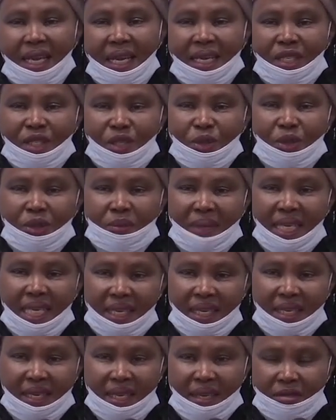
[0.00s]
I should
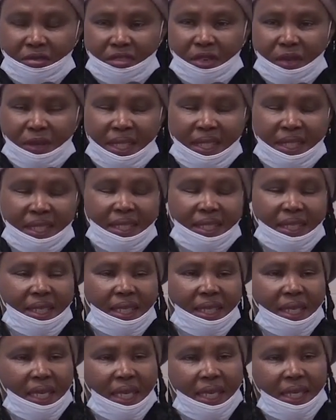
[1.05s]
make an effort
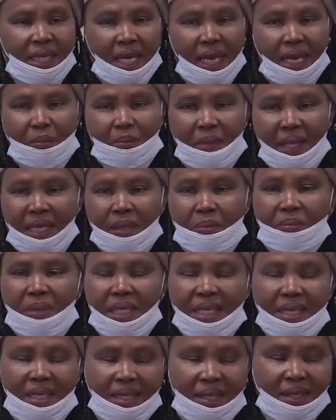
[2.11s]
and come and
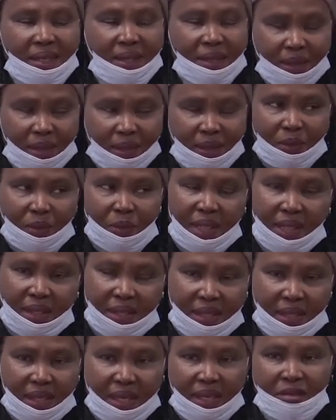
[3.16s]
be with
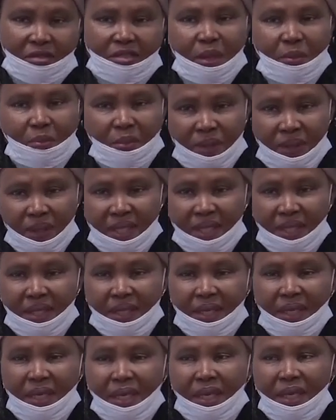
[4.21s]

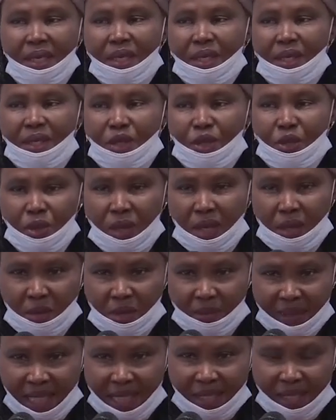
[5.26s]
everybody to
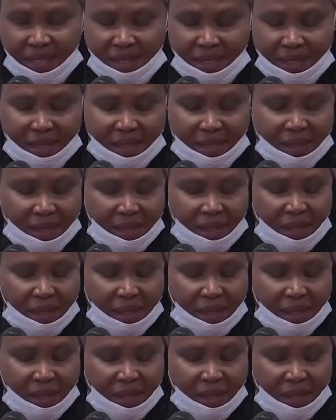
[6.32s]
commemorate